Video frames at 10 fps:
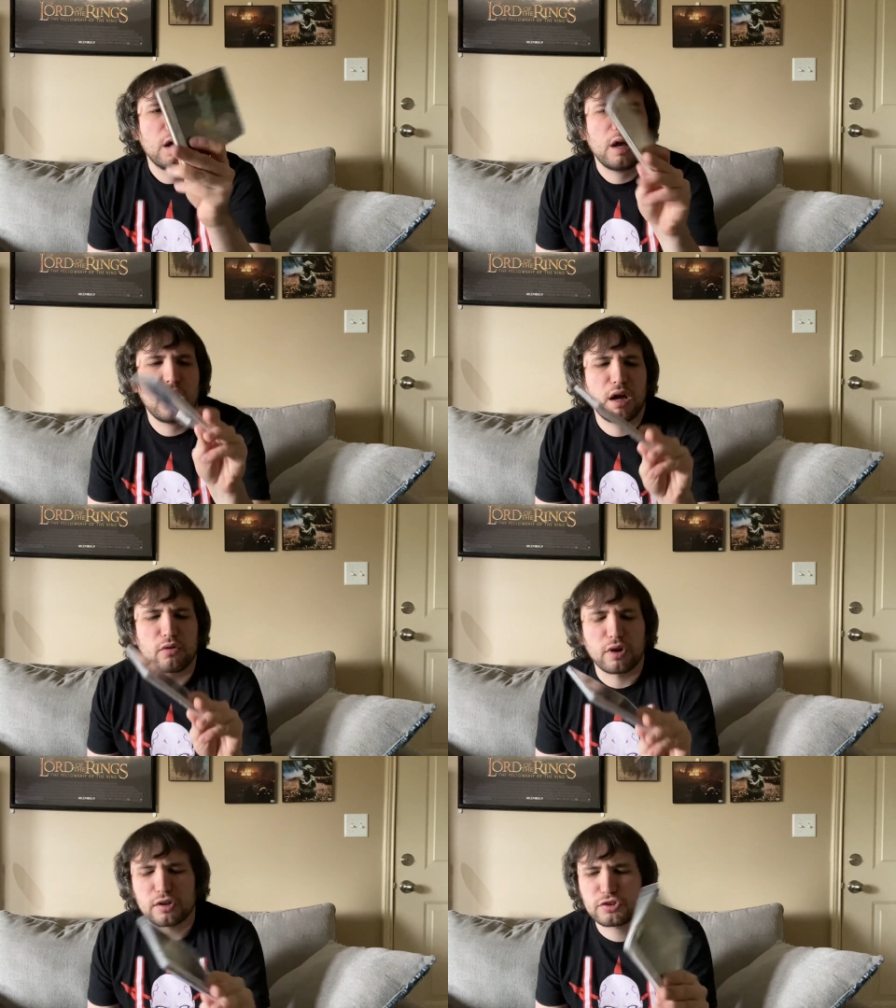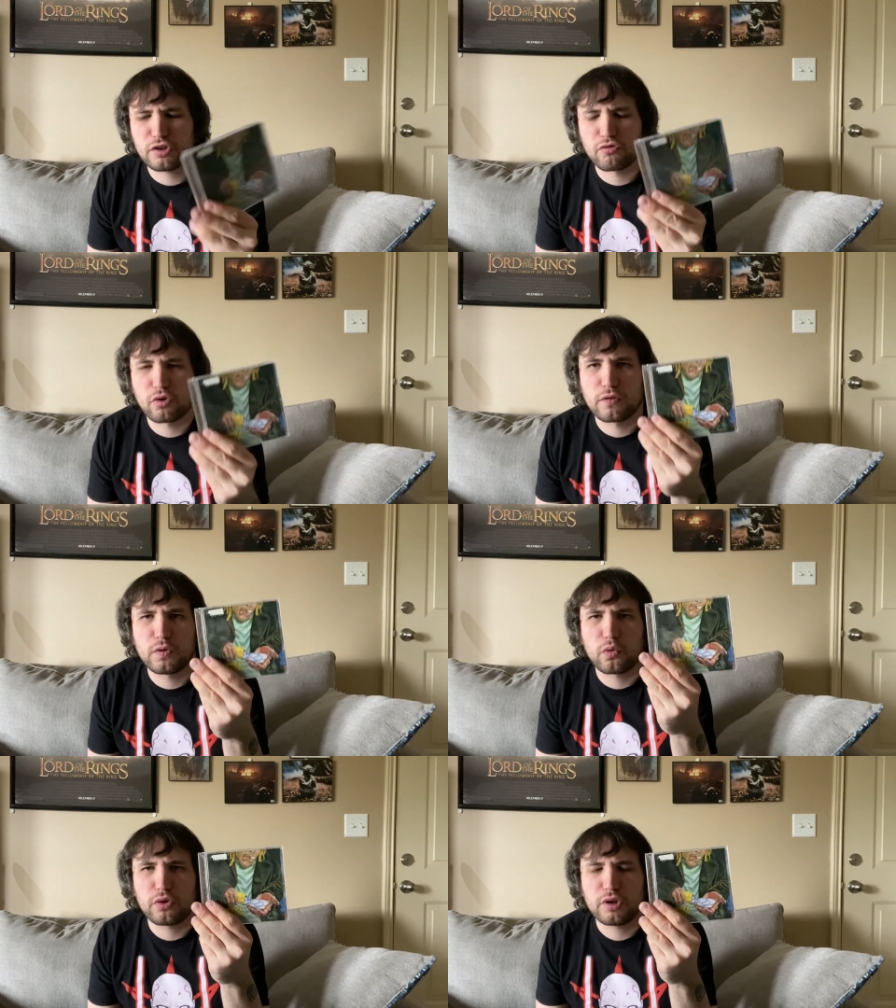I don't know. I just don't really
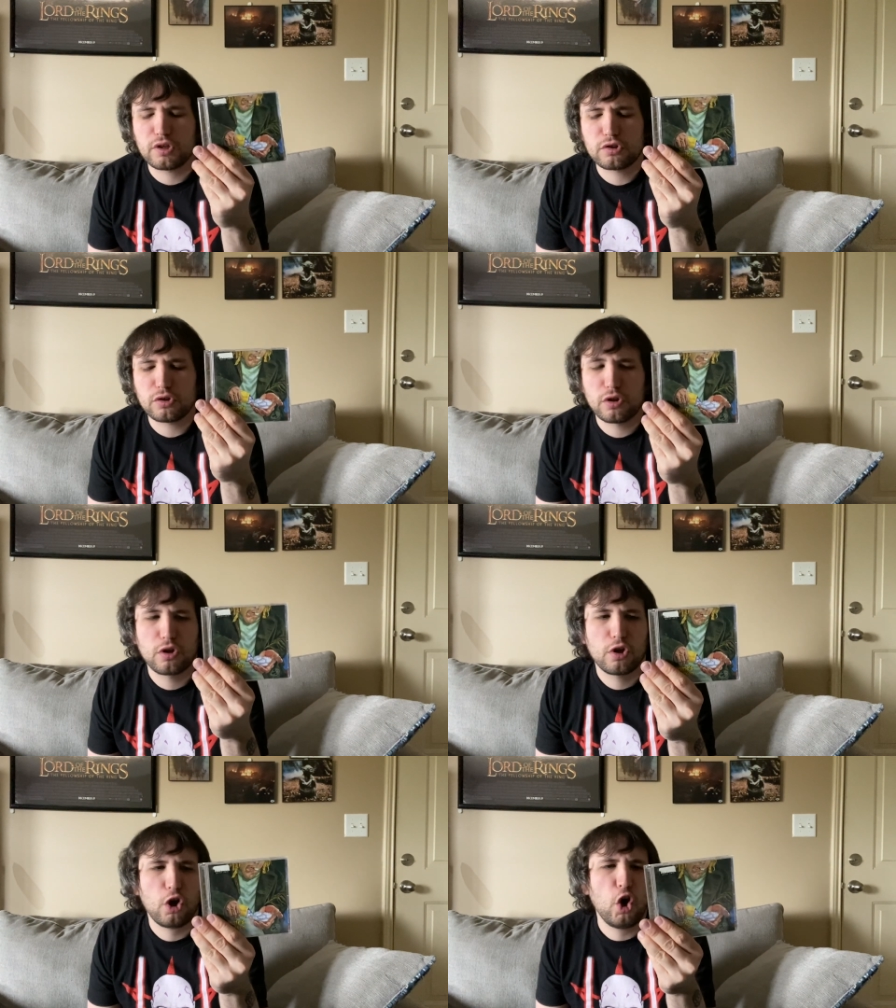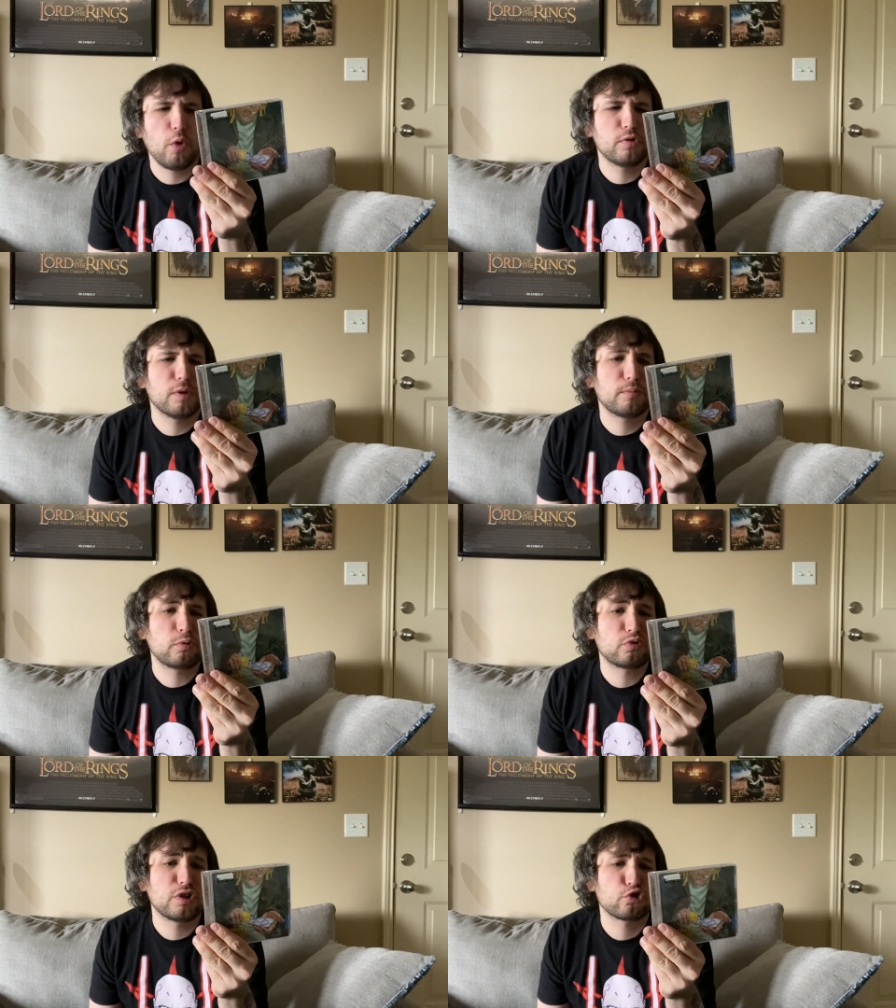feel the need to open it,
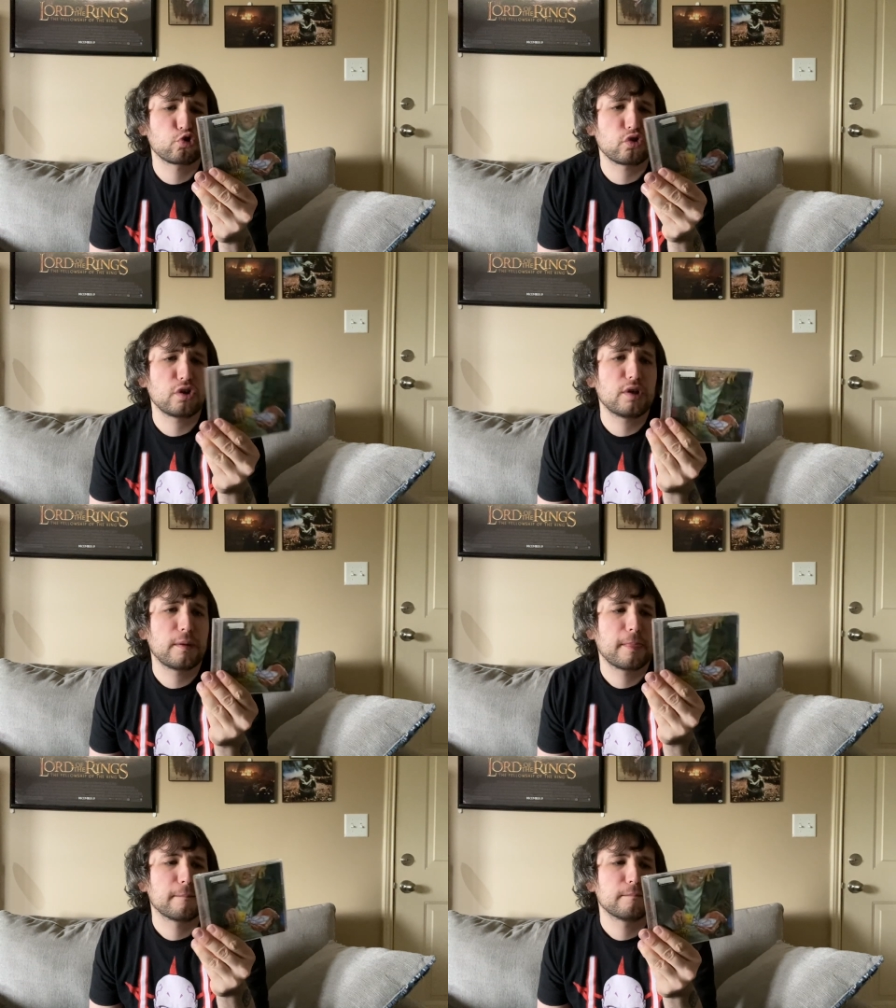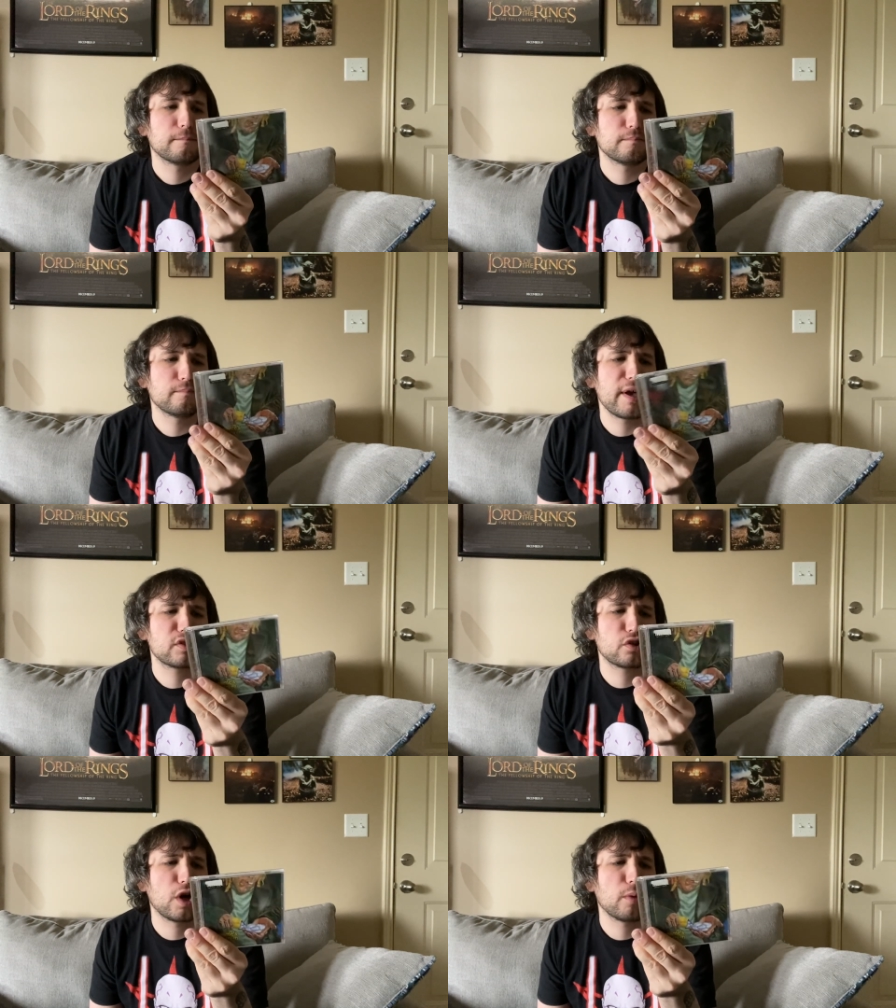potentially
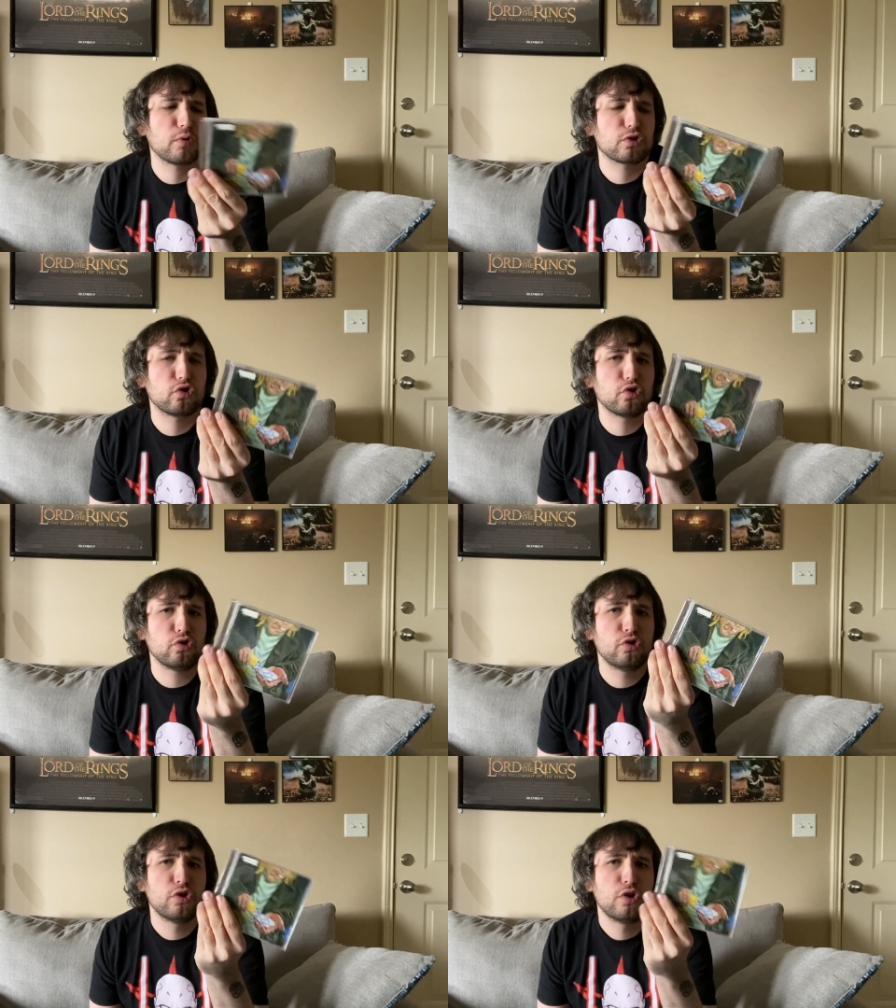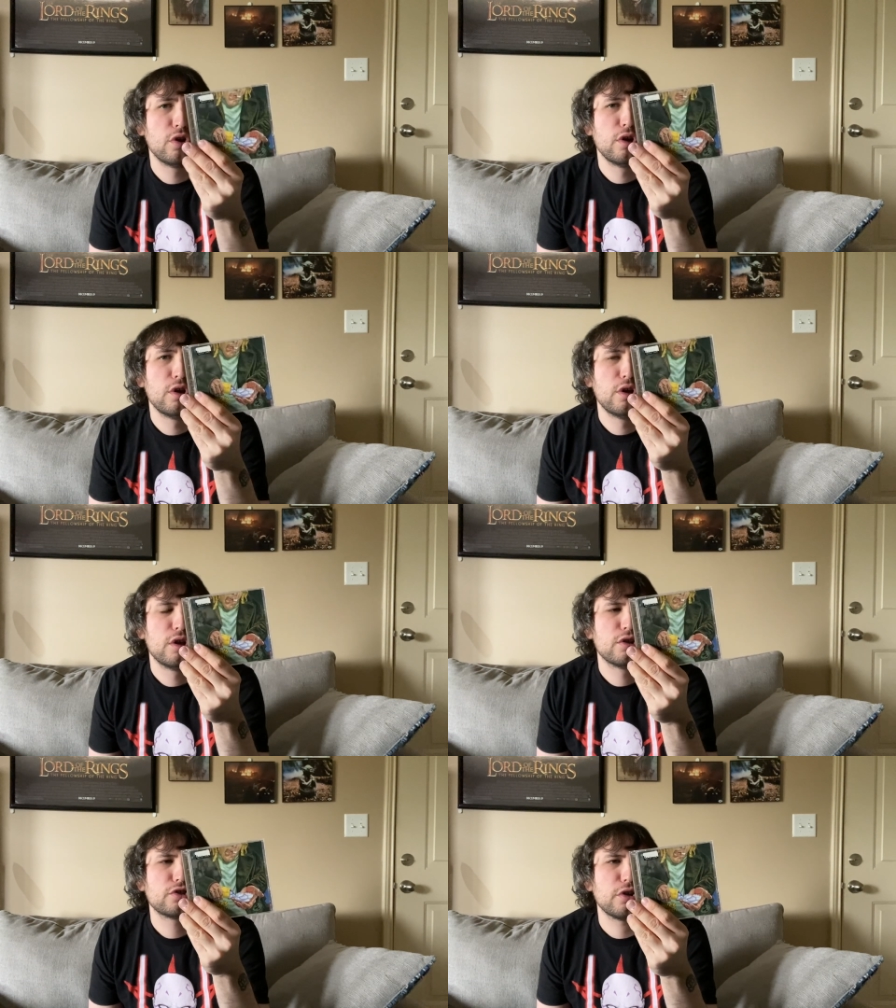mess it up, and I could
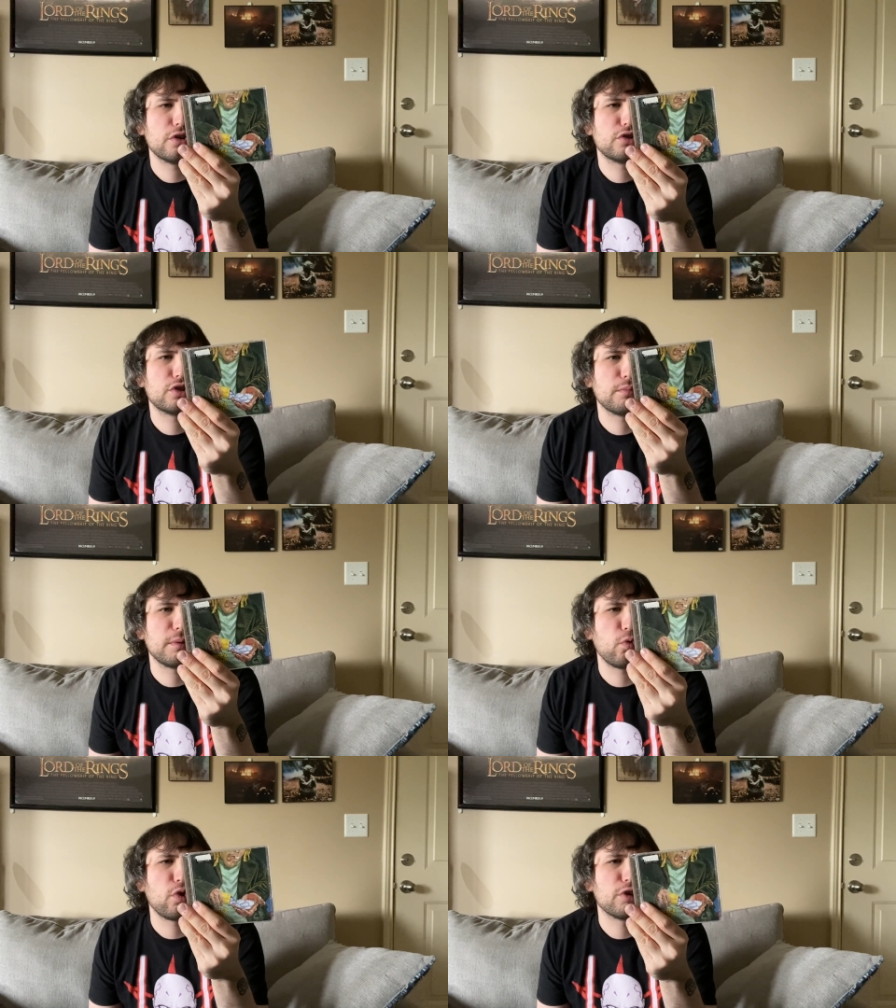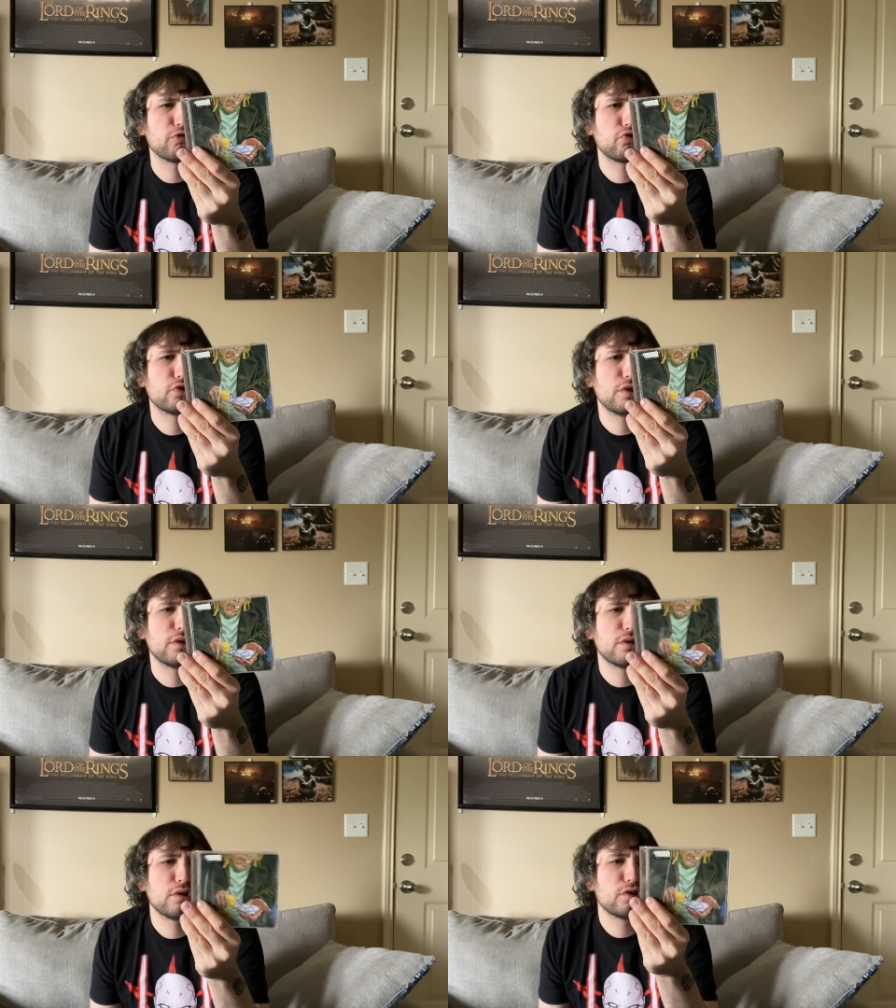send it to somebody more interested
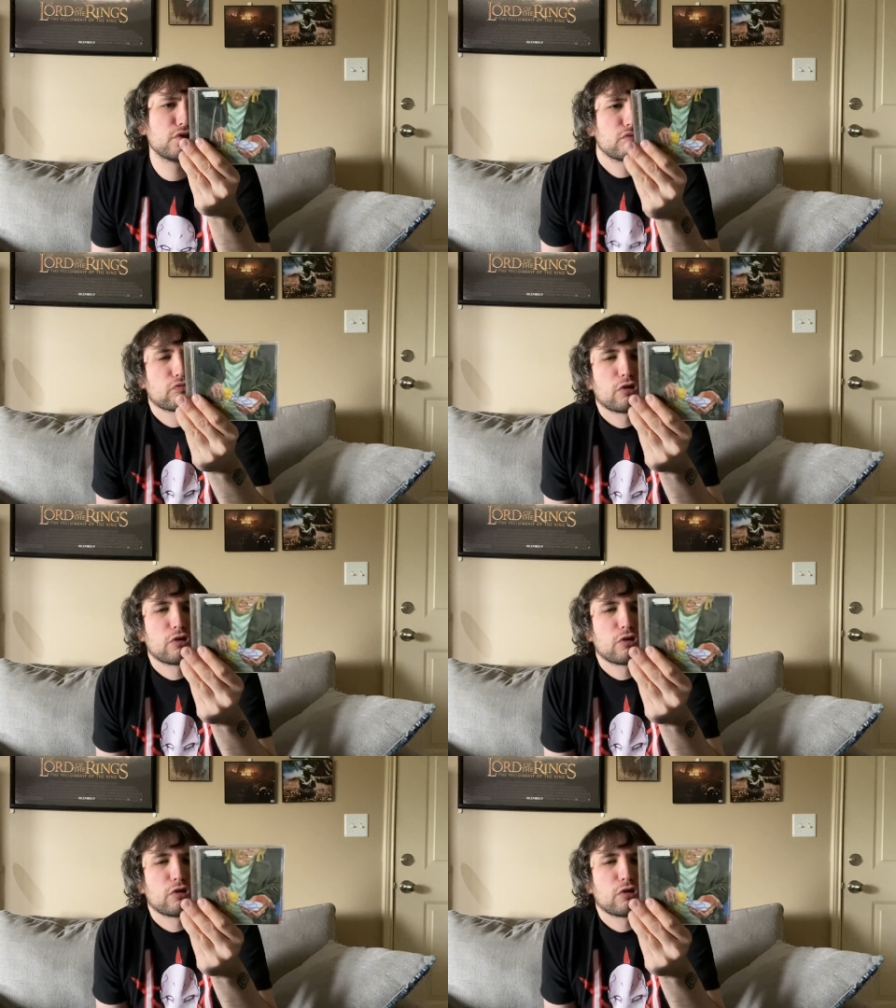in this.